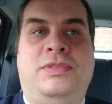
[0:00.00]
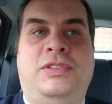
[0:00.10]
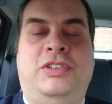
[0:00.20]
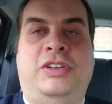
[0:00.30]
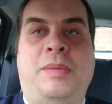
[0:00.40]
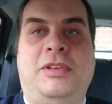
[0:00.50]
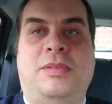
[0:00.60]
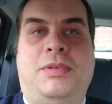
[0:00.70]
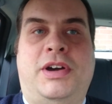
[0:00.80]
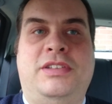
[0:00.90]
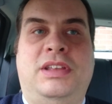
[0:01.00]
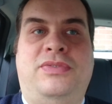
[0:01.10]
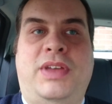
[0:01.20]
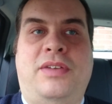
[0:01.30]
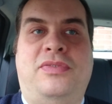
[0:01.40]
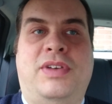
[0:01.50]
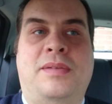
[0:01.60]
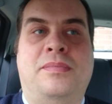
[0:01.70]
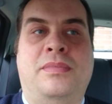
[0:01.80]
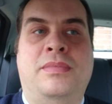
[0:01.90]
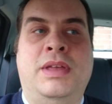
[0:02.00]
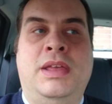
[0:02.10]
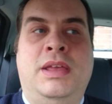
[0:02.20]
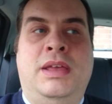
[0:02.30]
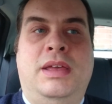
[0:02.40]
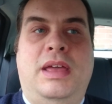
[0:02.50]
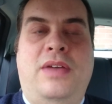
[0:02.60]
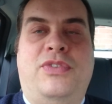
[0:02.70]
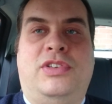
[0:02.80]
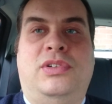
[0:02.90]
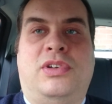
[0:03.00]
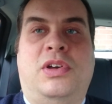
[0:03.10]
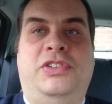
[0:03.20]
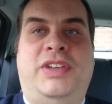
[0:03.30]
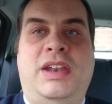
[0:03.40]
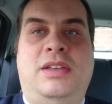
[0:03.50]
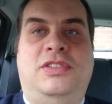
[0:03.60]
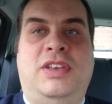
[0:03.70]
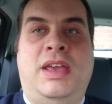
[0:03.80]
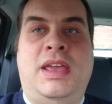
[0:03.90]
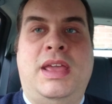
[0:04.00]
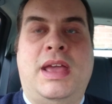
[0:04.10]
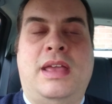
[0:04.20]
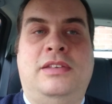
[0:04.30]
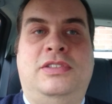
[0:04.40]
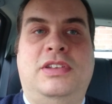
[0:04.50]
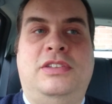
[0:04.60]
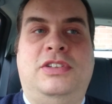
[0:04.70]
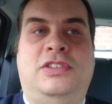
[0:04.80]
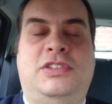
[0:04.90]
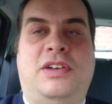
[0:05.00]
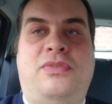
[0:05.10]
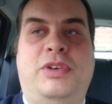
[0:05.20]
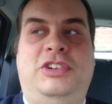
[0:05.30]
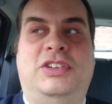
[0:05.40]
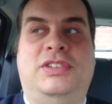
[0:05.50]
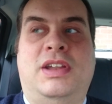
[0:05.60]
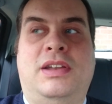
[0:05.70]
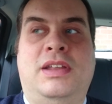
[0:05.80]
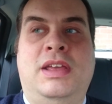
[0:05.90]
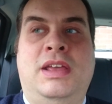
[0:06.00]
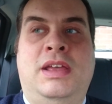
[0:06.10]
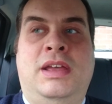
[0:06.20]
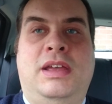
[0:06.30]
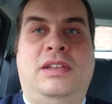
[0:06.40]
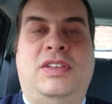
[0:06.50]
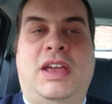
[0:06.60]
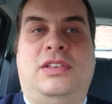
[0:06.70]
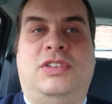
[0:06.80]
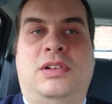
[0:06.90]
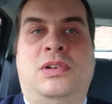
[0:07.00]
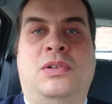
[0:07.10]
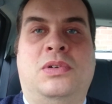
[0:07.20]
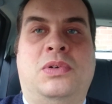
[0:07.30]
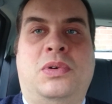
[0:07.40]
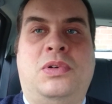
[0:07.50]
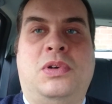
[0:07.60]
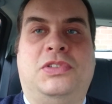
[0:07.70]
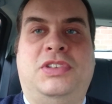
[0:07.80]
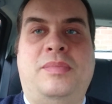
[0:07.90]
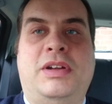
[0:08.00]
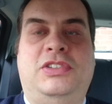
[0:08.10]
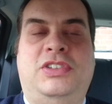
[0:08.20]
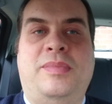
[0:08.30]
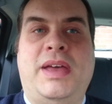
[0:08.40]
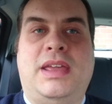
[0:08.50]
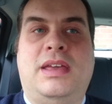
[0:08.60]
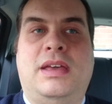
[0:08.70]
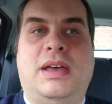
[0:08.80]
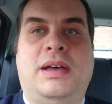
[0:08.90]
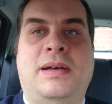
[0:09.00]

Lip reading: So don't be surprised if the sort of content you see is just stuff which doesn't take so long or cost so much to make.